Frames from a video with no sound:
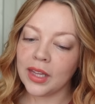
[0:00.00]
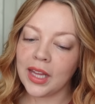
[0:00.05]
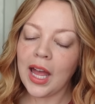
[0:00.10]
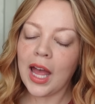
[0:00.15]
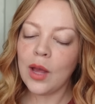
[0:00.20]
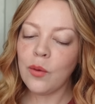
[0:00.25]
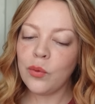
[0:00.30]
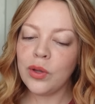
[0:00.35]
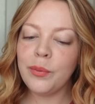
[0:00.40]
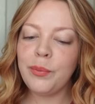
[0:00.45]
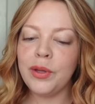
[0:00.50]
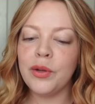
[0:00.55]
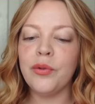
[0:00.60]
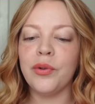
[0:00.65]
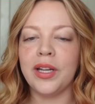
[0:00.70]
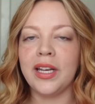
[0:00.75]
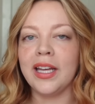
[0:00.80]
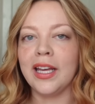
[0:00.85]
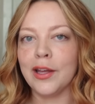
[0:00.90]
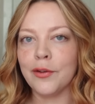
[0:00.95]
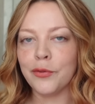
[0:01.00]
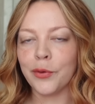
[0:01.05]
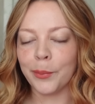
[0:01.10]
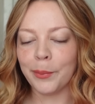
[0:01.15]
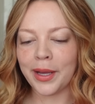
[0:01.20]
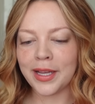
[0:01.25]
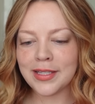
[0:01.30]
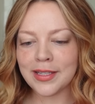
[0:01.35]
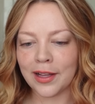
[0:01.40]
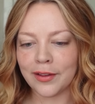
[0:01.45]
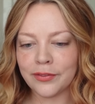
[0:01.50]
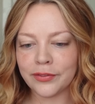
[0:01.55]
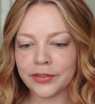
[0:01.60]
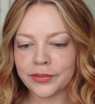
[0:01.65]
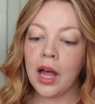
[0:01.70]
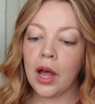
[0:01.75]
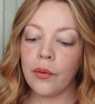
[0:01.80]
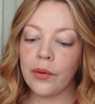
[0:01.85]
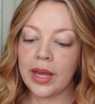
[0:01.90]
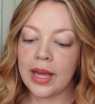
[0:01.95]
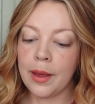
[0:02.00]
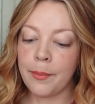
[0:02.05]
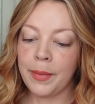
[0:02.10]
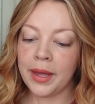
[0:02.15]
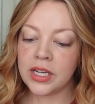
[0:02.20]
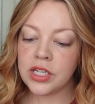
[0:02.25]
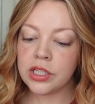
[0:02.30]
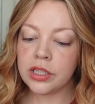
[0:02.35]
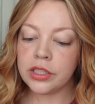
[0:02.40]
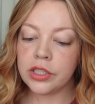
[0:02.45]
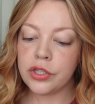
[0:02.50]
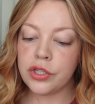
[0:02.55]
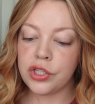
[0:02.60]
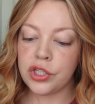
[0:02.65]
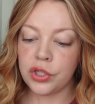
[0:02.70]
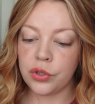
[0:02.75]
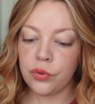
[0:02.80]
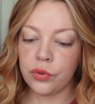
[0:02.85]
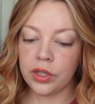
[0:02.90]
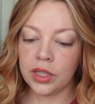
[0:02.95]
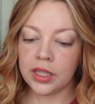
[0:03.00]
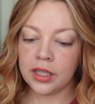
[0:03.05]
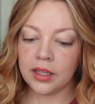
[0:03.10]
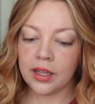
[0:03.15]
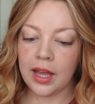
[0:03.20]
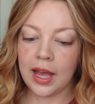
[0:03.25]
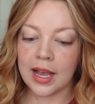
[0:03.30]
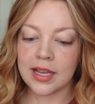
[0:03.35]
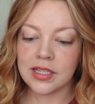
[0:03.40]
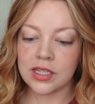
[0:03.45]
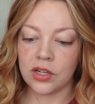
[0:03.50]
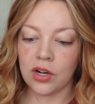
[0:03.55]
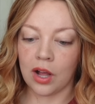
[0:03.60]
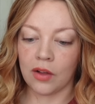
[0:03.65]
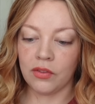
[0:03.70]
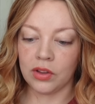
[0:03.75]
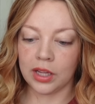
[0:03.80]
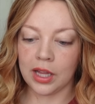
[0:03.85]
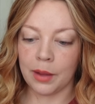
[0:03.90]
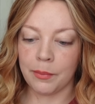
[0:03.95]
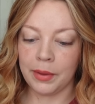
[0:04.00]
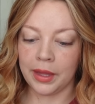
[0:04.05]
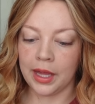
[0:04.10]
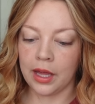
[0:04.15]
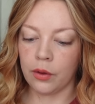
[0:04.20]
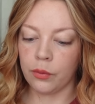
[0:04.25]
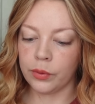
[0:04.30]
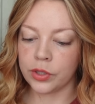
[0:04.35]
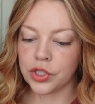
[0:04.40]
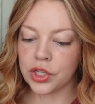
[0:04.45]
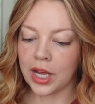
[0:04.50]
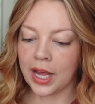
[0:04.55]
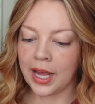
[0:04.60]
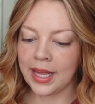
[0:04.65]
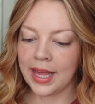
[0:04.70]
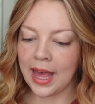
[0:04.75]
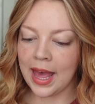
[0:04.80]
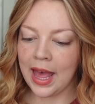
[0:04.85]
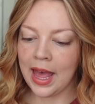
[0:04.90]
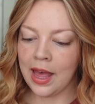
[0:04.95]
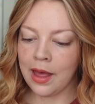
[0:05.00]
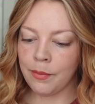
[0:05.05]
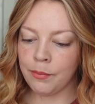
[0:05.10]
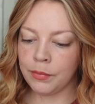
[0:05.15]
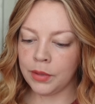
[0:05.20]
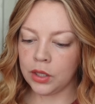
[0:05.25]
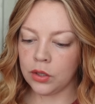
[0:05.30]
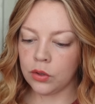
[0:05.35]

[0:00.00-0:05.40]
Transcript: I will be reading it for myself. Okay, Amanda LeDuc has a novel coming out, which I am